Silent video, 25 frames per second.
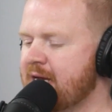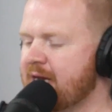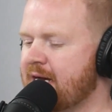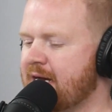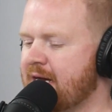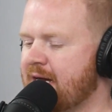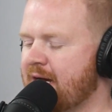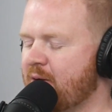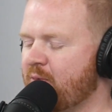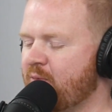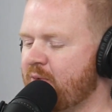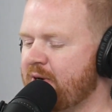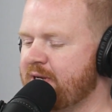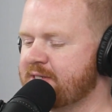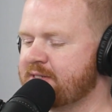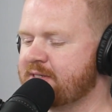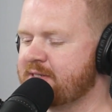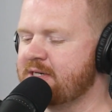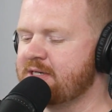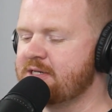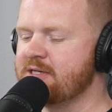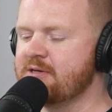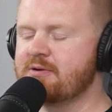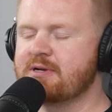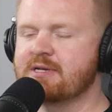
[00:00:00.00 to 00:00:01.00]
Uh,
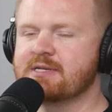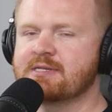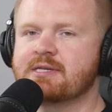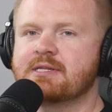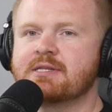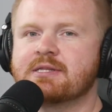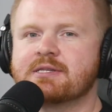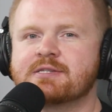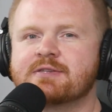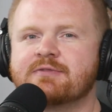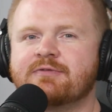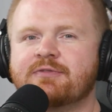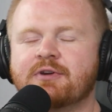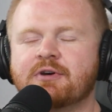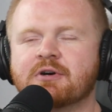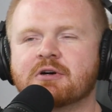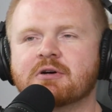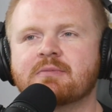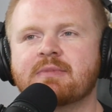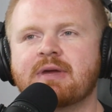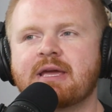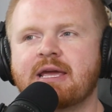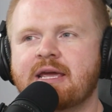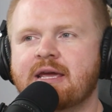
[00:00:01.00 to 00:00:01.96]
Winston Duke is in this film,